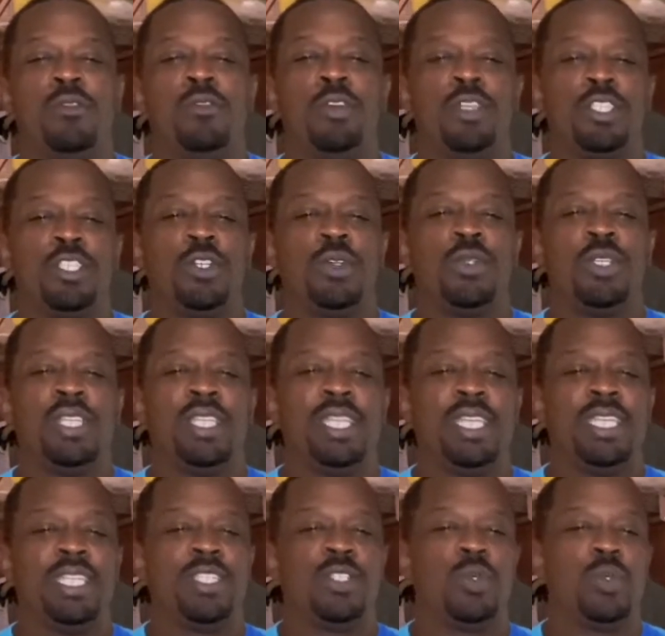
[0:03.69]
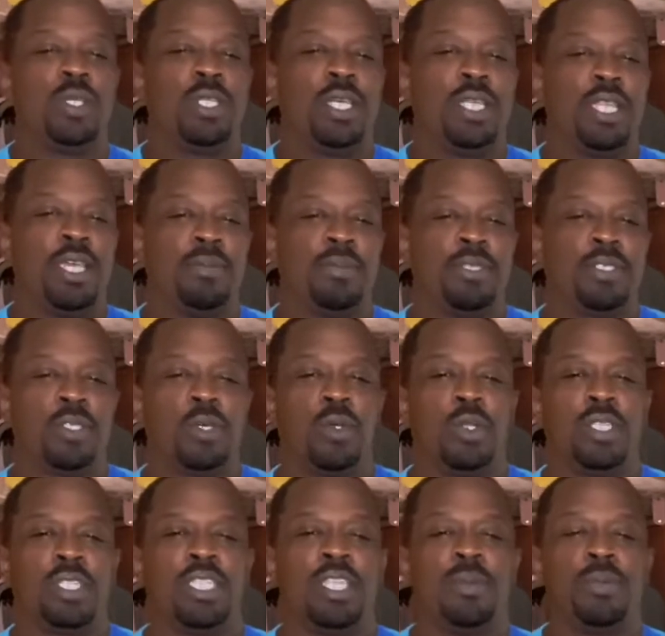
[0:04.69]
for tuning in to another episode
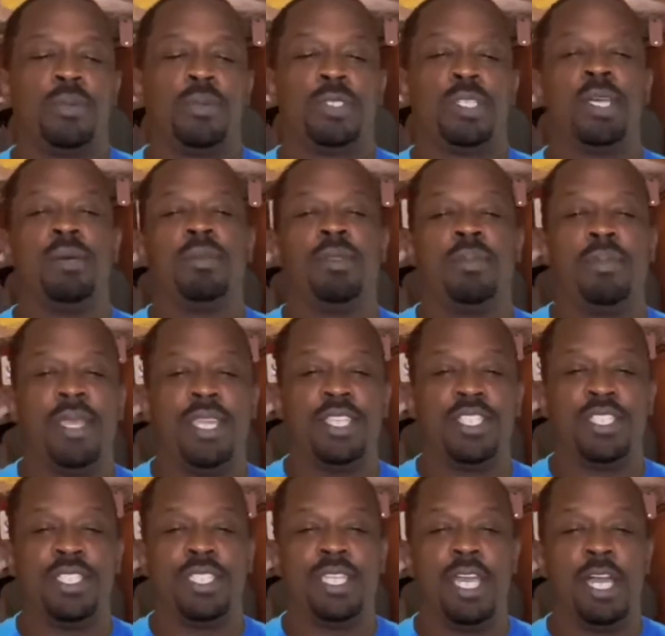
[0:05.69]
of Simple Sublimation.